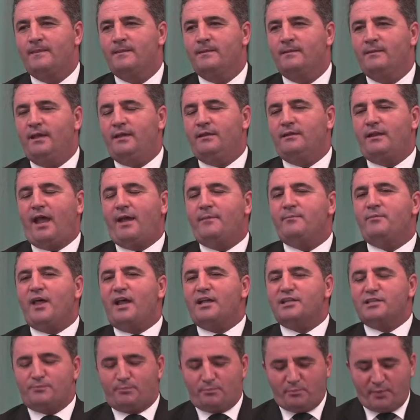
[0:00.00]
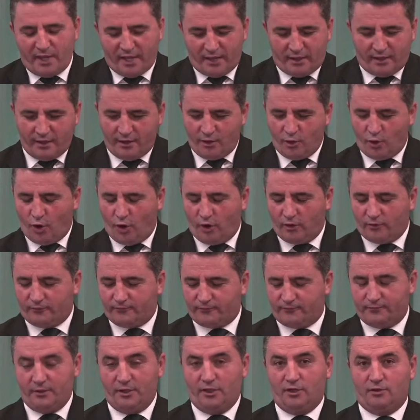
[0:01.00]
And I'm not speaking of,
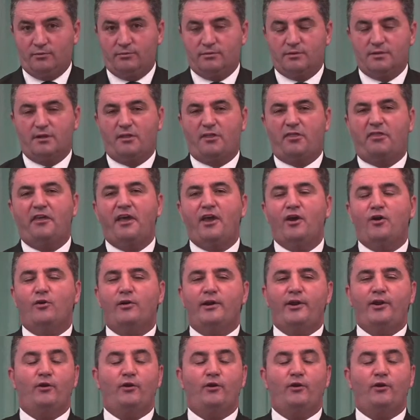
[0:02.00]
theory